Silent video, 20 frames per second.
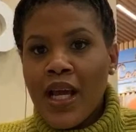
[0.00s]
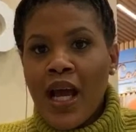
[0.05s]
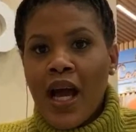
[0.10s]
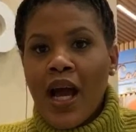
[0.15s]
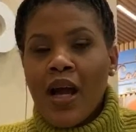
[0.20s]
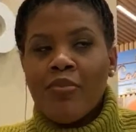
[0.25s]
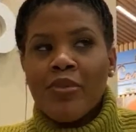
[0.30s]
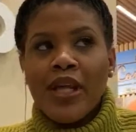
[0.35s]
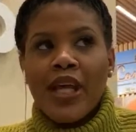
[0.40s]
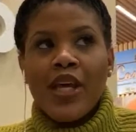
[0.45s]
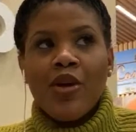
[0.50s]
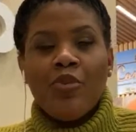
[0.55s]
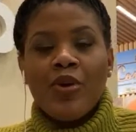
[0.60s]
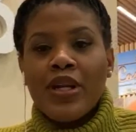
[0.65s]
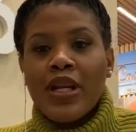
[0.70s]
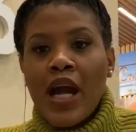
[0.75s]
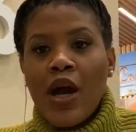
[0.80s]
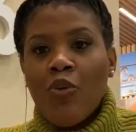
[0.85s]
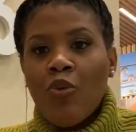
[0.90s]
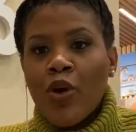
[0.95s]
I mean, he would
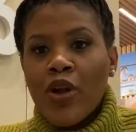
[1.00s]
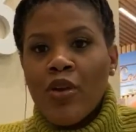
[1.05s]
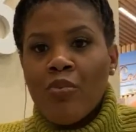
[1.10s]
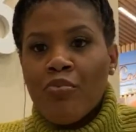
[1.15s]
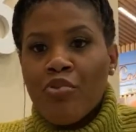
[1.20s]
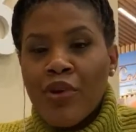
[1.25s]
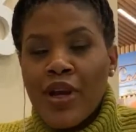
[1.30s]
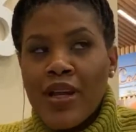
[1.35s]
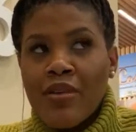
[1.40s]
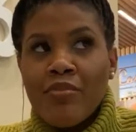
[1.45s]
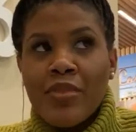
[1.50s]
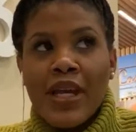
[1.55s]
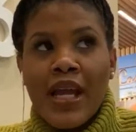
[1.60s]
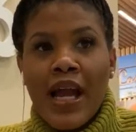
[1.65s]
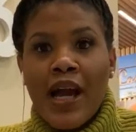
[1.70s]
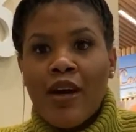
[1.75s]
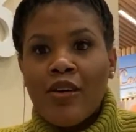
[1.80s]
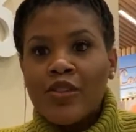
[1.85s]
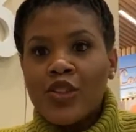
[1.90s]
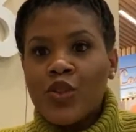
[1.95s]
not want to bring me
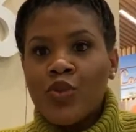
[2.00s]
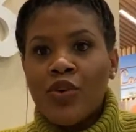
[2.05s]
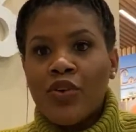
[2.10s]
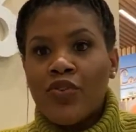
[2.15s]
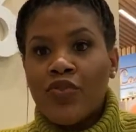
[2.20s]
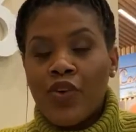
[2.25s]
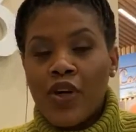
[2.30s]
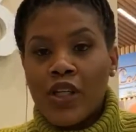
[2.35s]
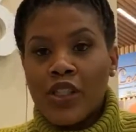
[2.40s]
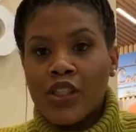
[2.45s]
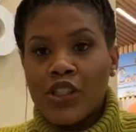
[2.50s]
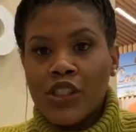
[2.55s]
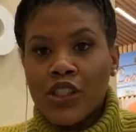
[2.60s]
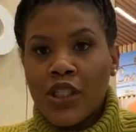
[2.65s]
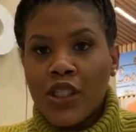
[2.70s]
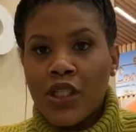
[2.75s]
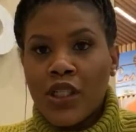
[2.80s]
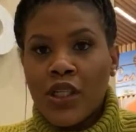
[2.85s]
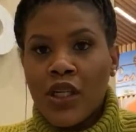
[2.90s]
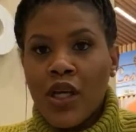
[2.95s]
out to a
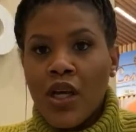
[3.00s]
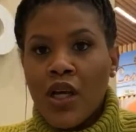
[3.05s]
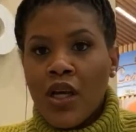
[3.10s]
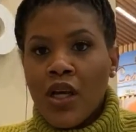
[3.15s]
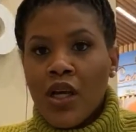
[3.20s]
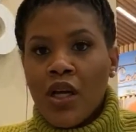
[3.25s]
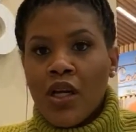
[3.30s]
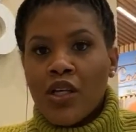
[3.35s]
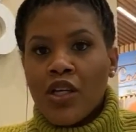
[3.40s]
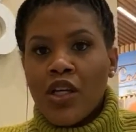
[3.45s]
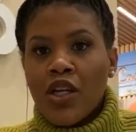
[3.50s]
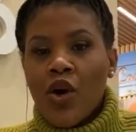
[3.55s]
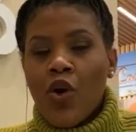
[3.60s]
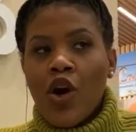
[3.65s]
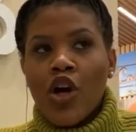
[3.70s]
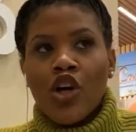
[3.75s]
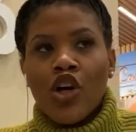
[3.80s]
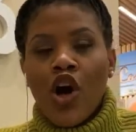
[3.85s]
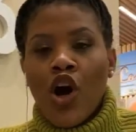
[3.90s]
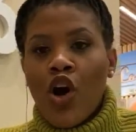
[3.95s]
function, you know, a
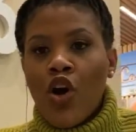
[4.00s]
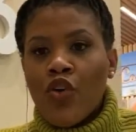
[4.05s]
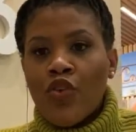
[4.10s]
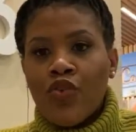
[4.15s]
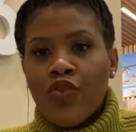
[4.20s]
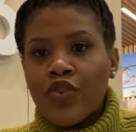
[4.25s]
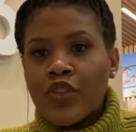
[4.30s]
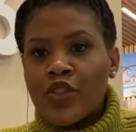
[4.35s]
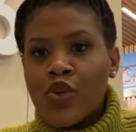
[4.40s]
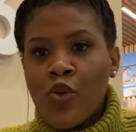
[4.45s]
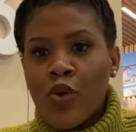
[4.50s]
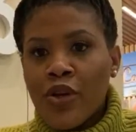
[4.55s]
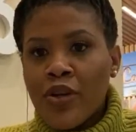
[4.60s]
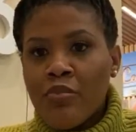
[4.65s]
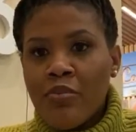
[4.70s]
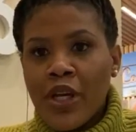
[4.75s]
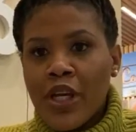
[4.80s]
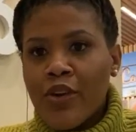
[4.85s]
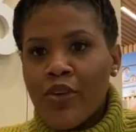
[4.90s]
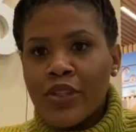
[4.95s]
golf
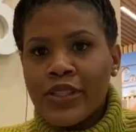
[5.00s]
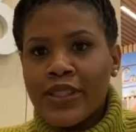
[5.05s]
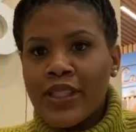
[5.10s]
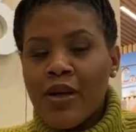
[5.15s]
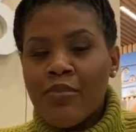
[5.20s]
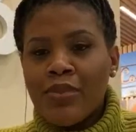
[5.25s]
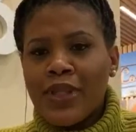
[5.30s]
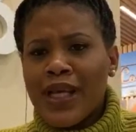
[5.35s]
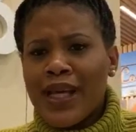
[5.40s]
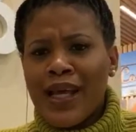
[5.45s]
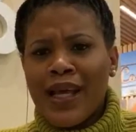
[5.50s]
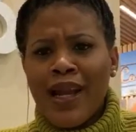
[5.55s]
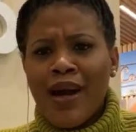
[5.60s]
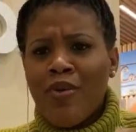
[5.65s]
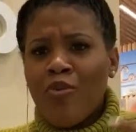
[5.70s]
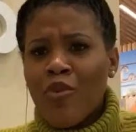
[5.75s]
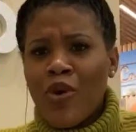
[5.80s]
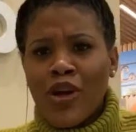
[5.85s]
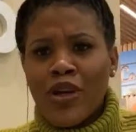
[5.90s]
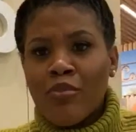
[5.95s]
tournament or something, and
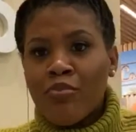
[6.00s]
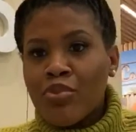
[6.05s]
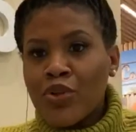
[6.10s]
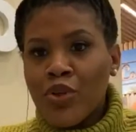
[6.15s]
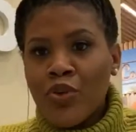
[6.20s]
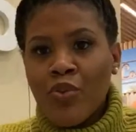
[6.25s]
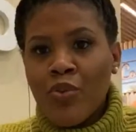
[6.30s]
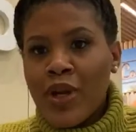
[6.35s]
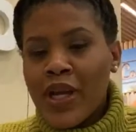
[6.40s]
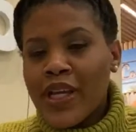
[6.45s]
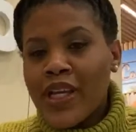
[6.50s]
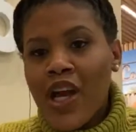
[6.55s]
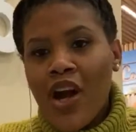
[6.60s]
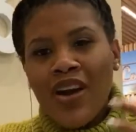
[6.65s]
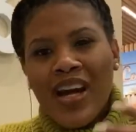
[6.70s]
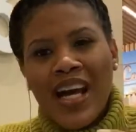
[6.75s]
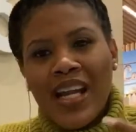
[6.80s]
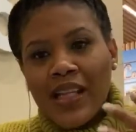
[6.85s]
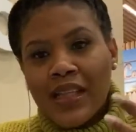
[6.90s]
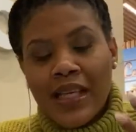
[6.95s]
I'm wearing a blue wig. Y'all
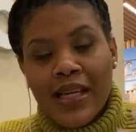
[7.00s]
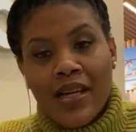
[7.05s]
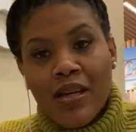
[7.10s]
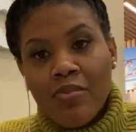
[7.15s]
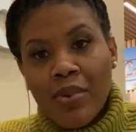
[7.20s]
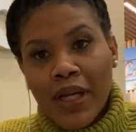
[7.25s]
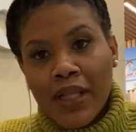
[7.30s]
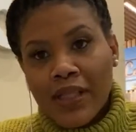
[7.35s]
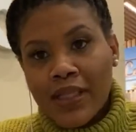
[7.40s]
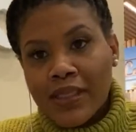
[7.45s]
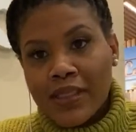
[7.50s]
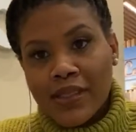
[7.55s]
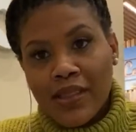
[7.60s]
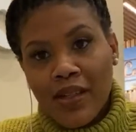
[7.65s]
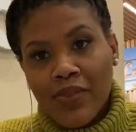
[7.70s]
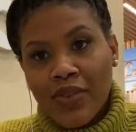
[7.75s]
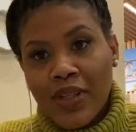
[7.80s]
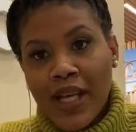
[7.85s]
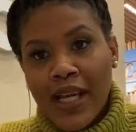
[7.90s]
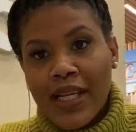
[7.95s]
got to think about this
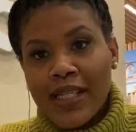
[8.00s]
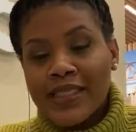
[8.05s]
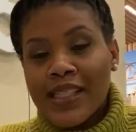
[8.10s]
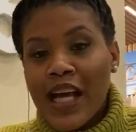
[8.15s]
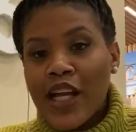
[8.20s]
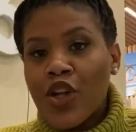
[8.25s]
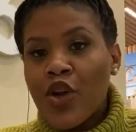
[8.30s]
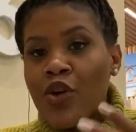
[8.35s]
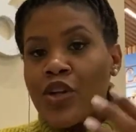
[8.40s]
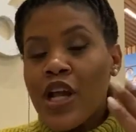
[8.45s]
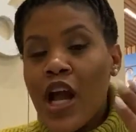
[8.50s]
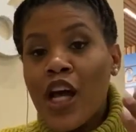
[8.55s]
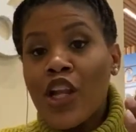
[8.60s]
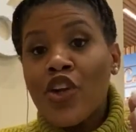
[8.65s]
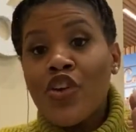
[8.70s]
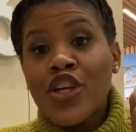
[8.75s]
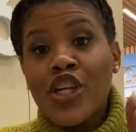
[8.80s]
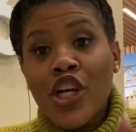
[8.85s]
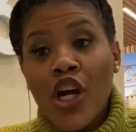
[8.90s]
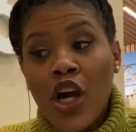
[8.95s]
stuff, ladies. I know y'all are
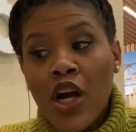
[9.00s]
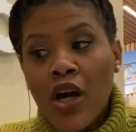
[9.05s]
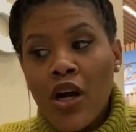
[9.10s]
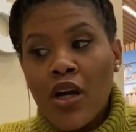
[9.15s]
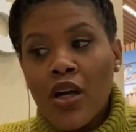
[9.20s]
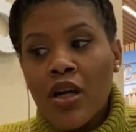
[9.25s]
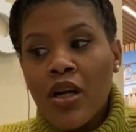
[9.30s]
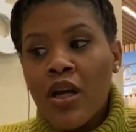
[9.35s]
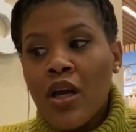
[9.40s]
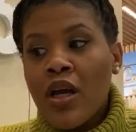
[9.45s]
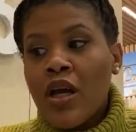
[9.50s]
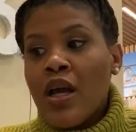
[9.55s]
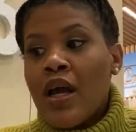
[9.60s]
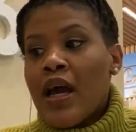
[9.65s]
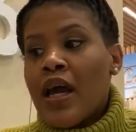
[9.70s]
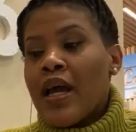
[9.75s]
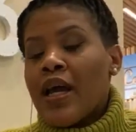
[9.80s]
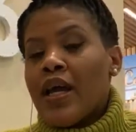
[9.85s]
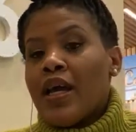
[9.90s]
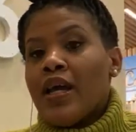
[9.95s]
young,
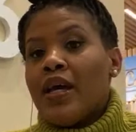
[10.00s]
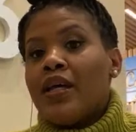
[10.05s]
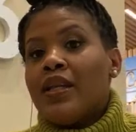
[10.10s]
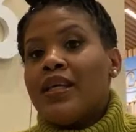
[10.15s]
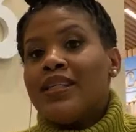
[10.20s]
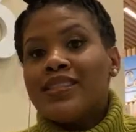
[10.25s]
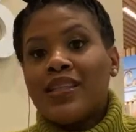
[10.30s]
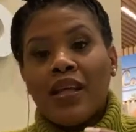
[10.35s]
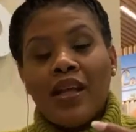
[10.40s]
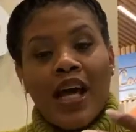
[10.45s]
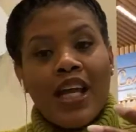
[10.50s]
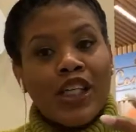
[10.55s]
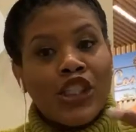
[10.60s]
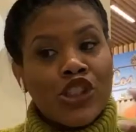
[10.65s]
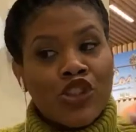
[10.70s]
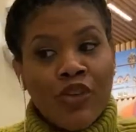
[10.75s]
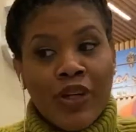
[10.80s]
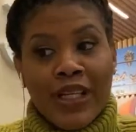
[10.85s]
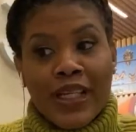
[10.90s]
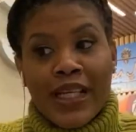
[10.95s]
and it's a lot of
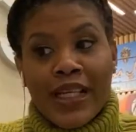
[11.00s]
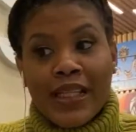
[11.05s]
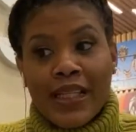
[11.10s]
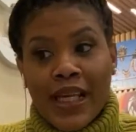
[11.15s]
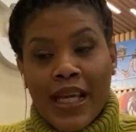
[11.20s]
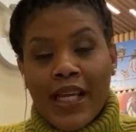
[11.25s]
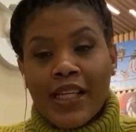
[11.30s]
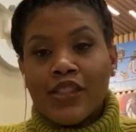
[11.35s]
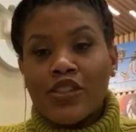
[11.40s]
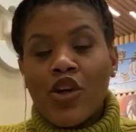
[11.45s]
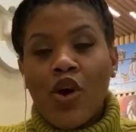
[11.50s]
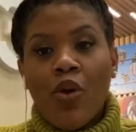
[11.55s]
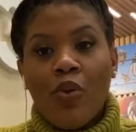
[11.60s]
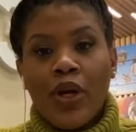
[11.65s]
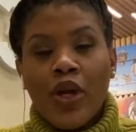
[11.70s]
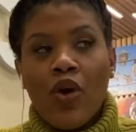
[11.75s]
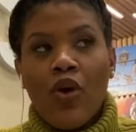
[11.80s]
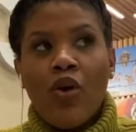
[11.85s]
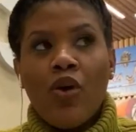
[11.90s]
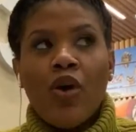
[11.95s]
trendy things
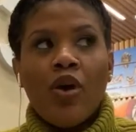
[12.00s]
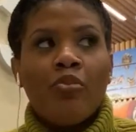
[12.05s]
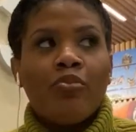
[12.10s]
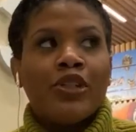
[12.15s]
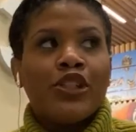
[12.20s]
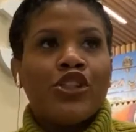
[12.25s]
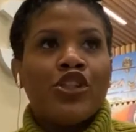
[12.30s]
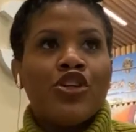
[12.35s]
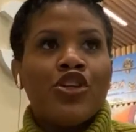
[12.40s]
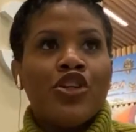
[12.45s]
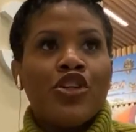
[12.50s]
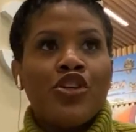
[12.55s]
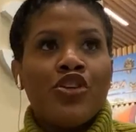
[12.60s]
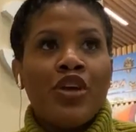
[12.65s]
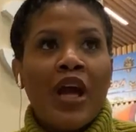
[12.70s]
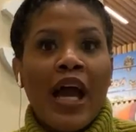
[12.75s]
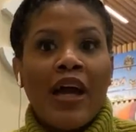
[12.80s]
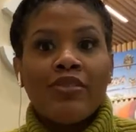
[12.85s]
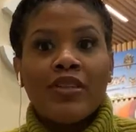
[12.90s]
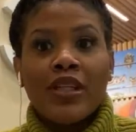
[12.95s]
going on, but you
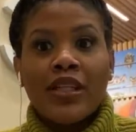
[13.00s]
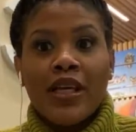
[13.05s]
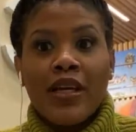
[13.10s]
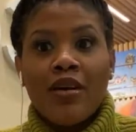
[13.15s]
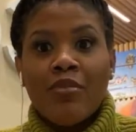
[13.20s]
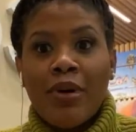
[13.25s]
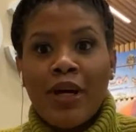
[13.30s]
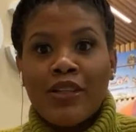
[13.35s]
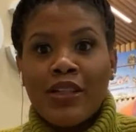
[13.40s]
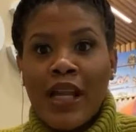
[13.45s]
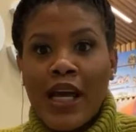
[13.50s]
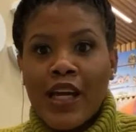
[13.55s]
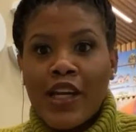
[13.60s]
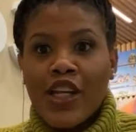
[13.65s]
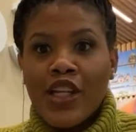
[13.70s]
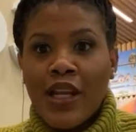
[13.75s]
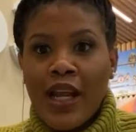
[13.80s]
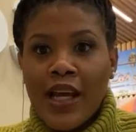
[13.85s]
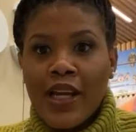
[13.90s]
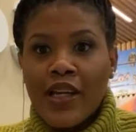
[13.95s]
have to think about
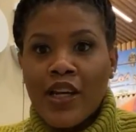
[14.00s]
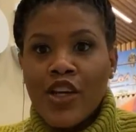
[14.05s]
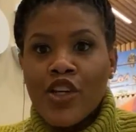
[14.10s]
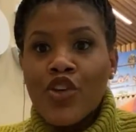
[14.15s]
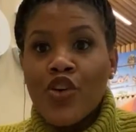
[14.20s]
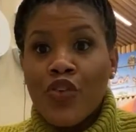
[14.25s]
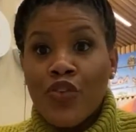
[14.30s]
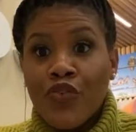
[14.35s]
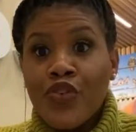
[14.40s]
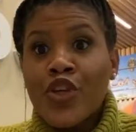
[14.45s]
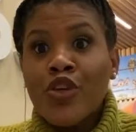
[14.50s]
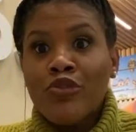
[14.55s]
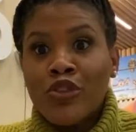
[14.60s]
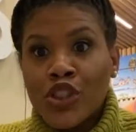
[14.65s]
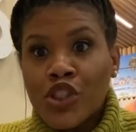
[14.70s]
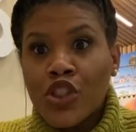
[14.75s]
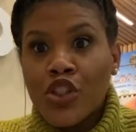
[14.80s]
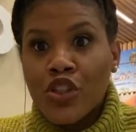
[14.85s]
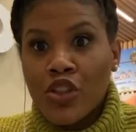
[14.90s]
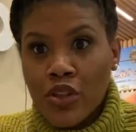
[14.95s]
like your
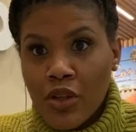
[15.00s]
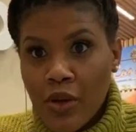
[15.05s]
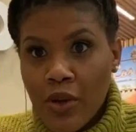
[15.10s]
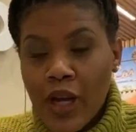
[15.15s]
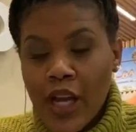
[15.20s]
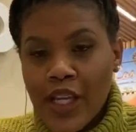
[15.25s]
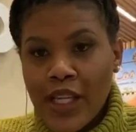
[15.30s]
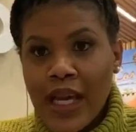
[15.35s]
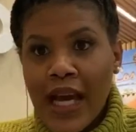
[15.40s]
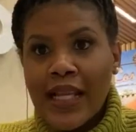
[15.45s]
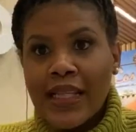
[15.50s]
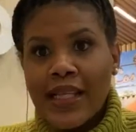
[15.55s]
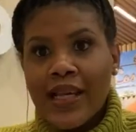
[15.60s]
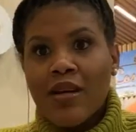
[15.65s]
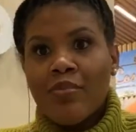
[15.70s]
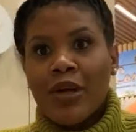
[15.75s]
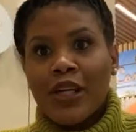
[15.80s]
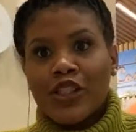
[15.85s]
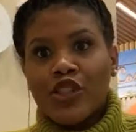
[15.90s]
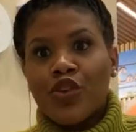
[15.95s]
future. Okay, you got to think
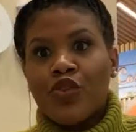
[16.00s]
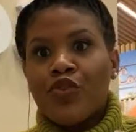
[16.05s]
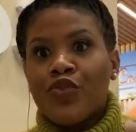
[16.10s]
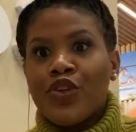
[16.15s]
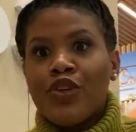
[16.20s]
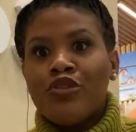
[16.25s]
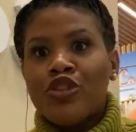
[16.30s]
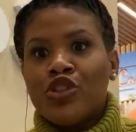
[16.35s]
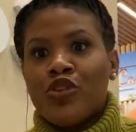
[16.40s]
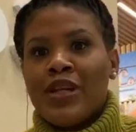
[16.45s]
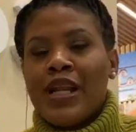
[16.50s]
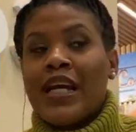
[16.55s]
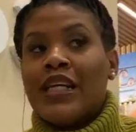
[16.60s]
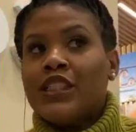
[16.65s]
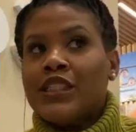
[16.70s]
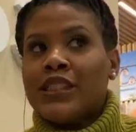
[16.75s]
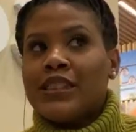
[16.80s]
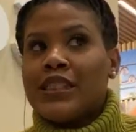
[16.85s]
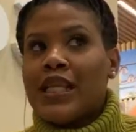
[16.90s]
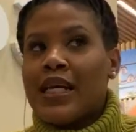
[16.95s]
about your future, not
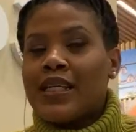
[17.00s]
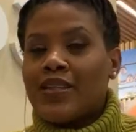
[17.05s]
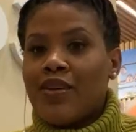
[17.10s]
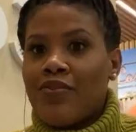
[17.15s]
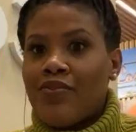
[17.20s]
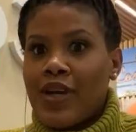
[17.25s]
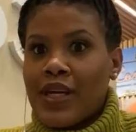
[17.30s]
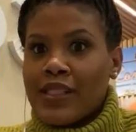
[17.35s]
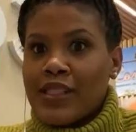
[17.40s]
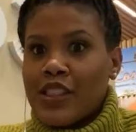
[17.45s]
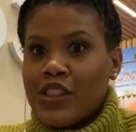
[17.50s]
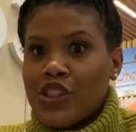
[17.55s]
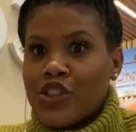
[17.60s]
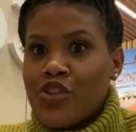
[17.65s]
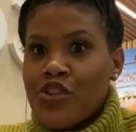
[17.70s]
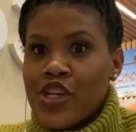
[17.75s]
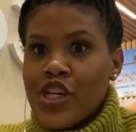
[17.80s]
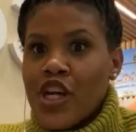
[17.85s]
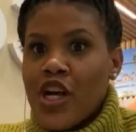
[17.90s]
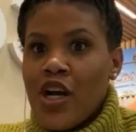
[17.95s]
just like the fact that you're
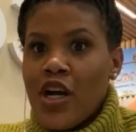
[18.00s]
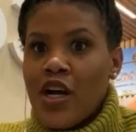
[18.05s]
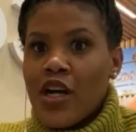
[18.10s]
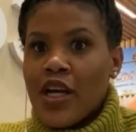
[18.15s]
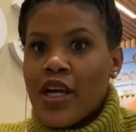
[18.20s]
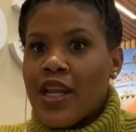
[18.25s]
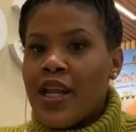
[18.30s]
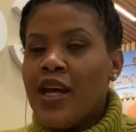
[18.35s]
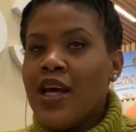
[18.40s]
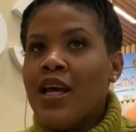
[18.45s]
young and